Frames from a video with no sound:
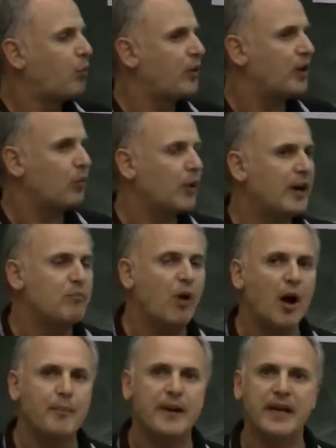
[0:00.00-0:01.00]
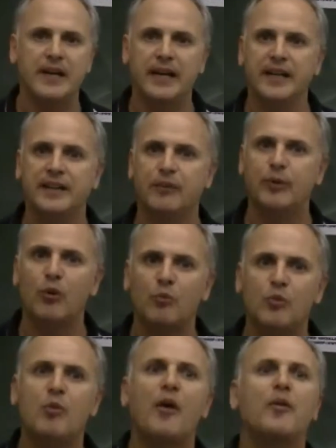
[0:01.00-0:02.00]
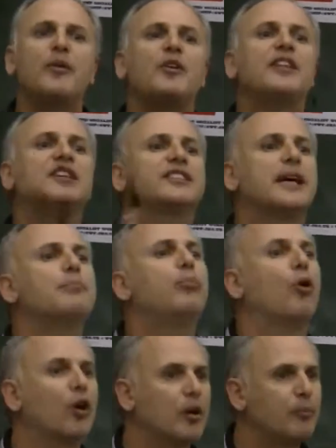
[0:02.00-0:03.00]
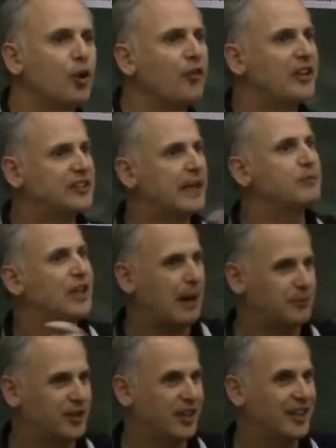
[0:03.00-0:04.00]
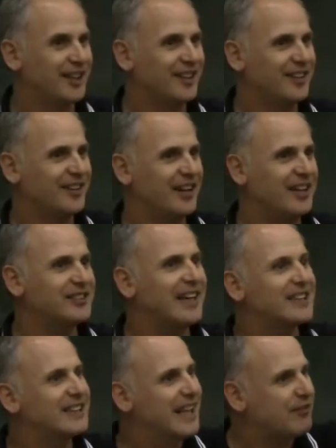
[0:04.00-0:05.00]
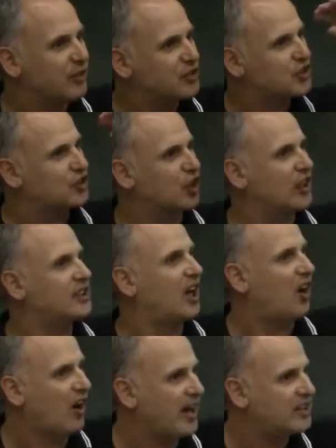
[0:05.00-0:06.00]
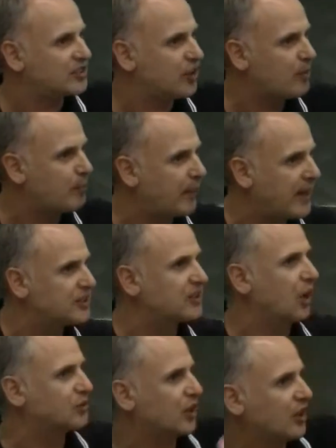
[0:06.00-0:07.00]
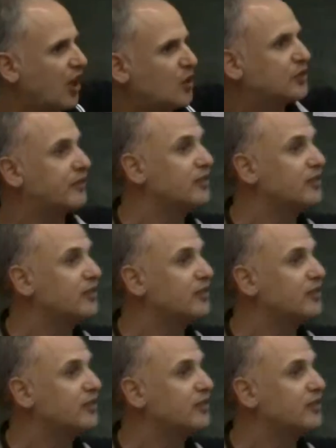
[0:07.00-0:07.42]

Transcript: the we might be in the, we're not, we're in the same book, not the same chapter. Yes, their level of struggle is high at certain places, goes at low,